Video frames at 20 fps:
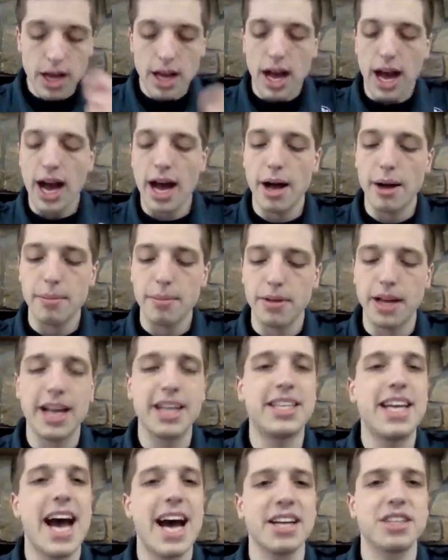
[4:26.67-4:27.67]

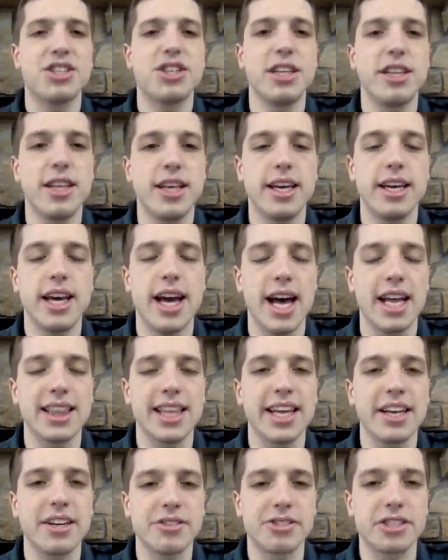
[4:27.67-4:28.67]
Attached in the
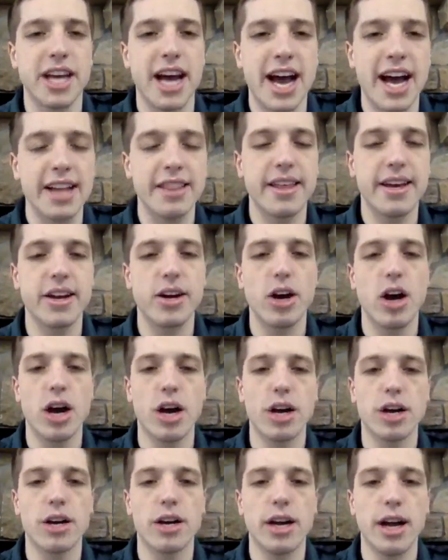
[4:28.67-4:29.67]
leader's guide, there
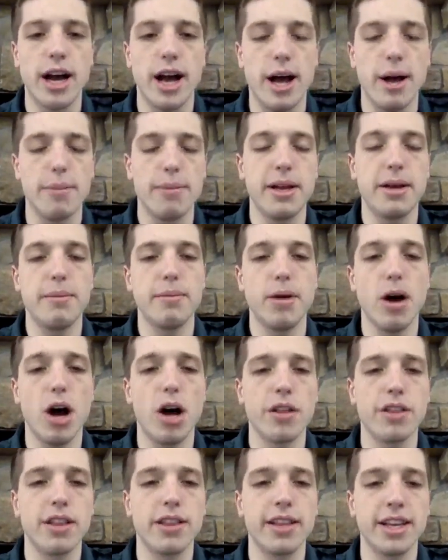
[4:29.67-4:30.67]
are, in
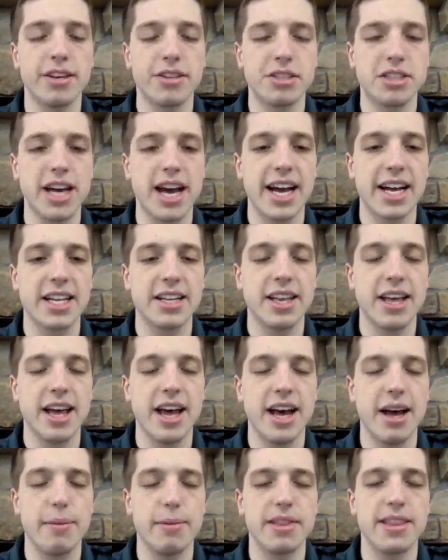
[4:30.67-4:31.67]
all the leader's guide,
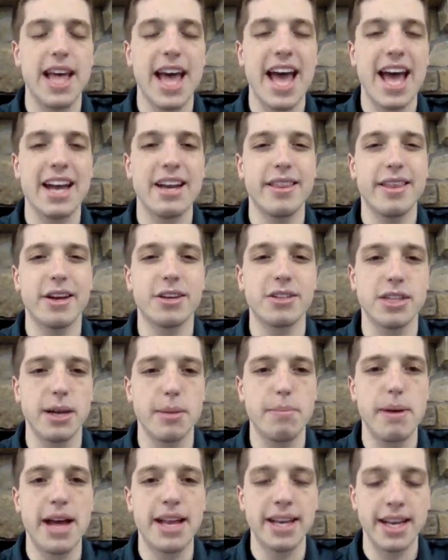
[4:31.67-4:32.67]
at the end, there's an
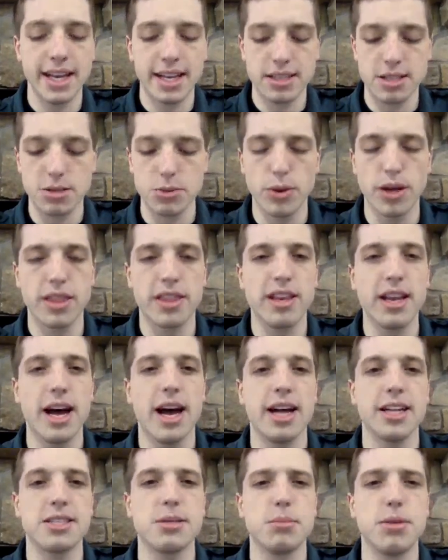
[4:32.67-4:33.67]
appendix with
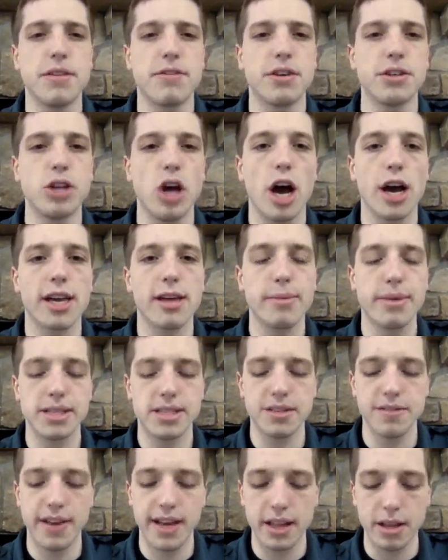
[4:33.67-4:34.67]
some different documents
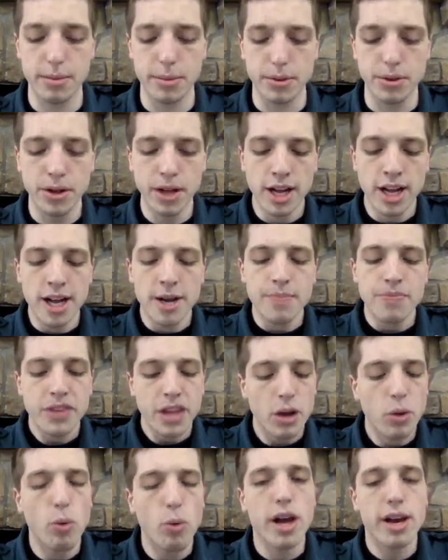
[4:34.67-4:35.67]
available.
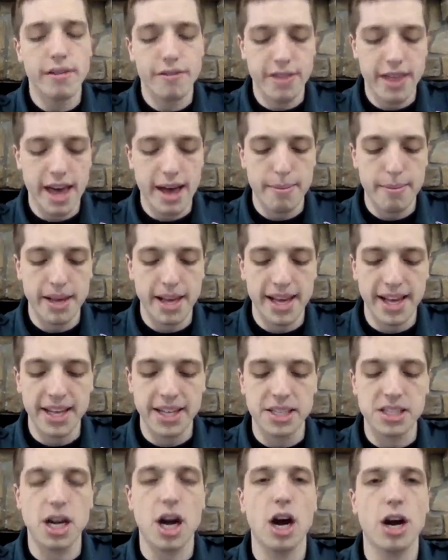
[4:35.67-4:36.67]
One of them
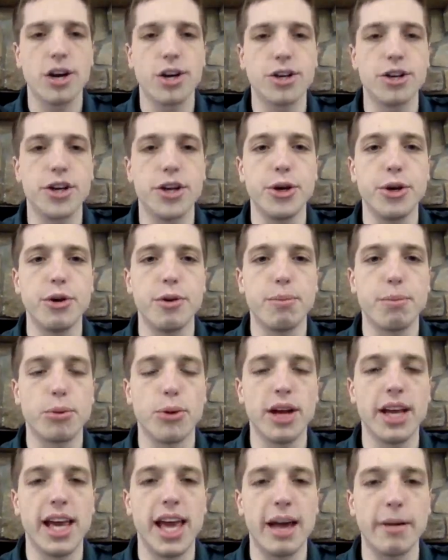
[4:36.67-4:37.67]
is our new
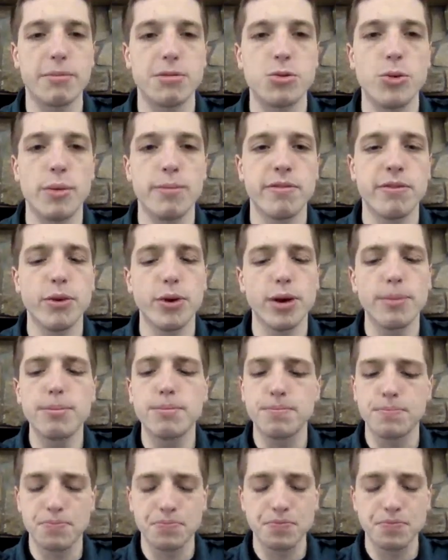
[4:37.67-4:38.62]
pre-camp swim form.